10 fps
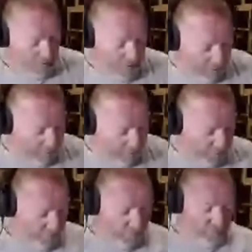One
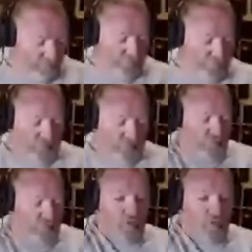more tournament,
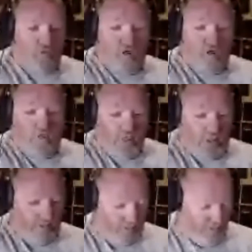
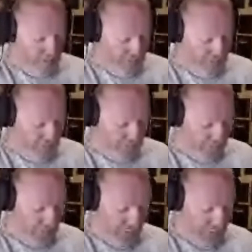and then I'll get
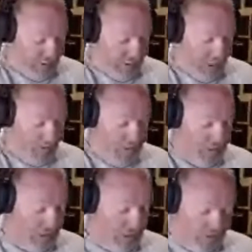into what's going
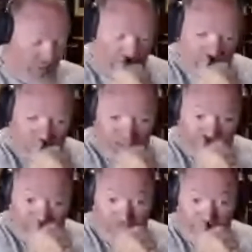on the next week
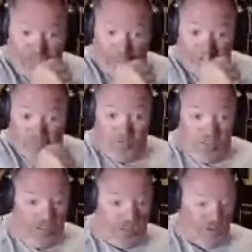in tournaments.
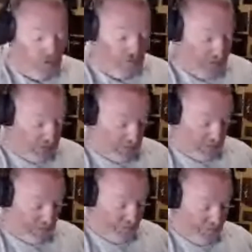
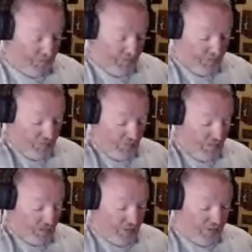There was a
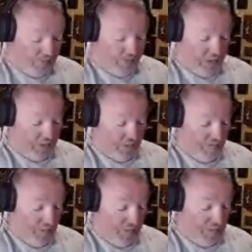Monday morning
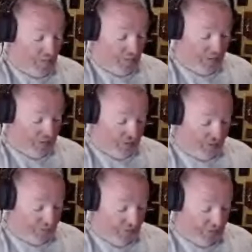tournament up
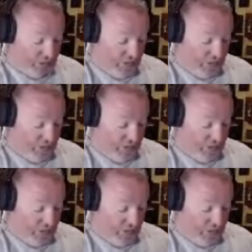at